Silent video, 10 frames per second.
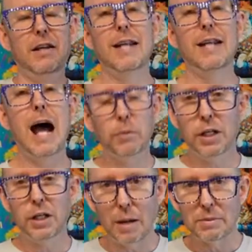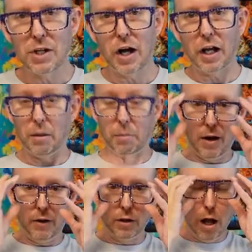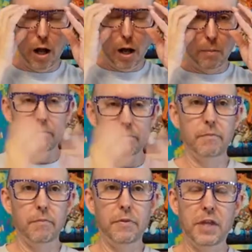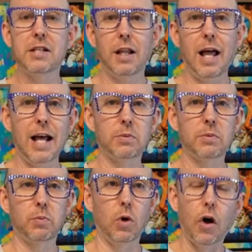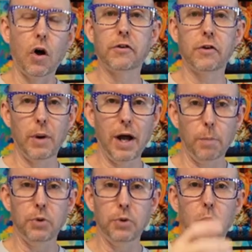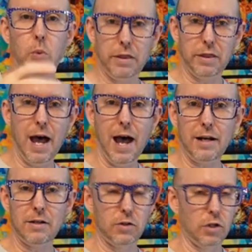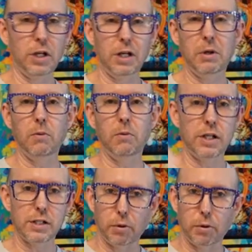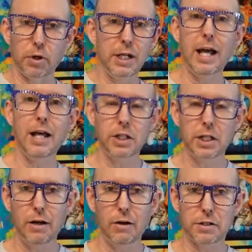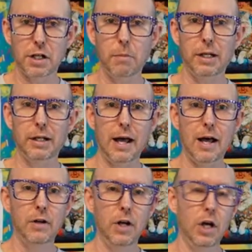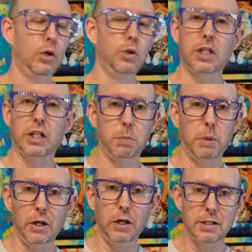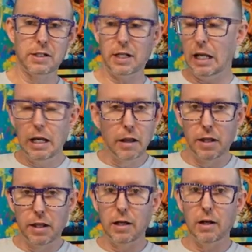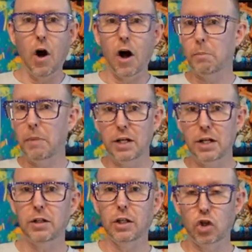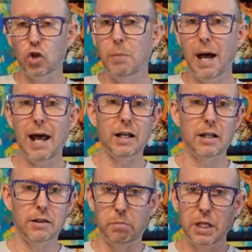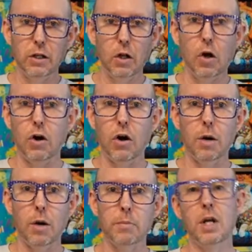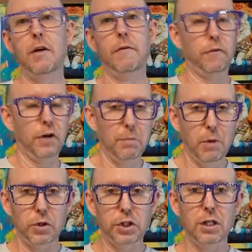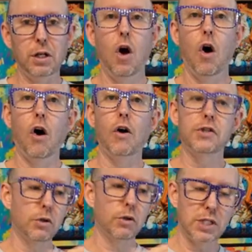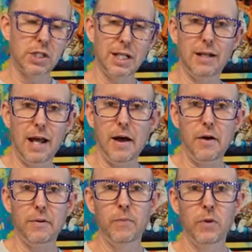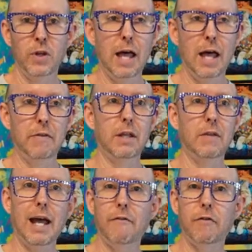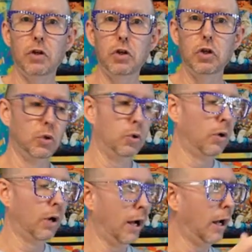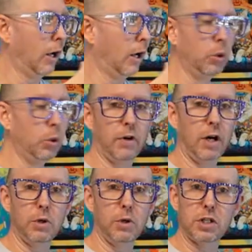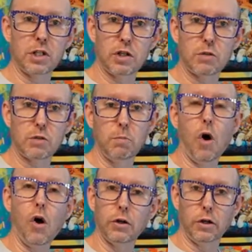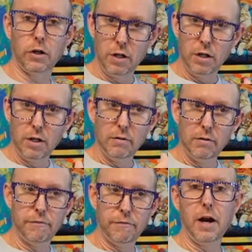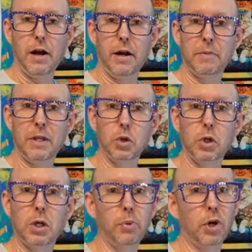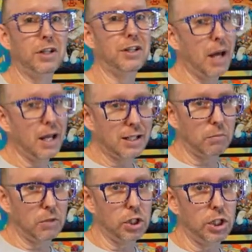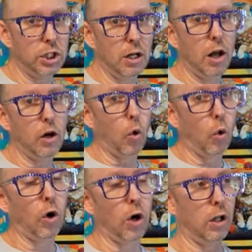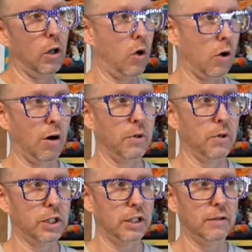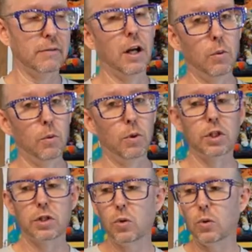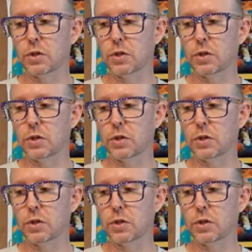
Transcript: Not really what I'm talking about. This class will also help you with that. Don't get me wrong, because a Bernina educator is coming down who's experienced in the automation, the Q-matic, the big long arms, free motion. Also sit down, and then they have a new hoop frame, which is a smaller frame that you can put a domestic machine on or a long arm machine, which is cool.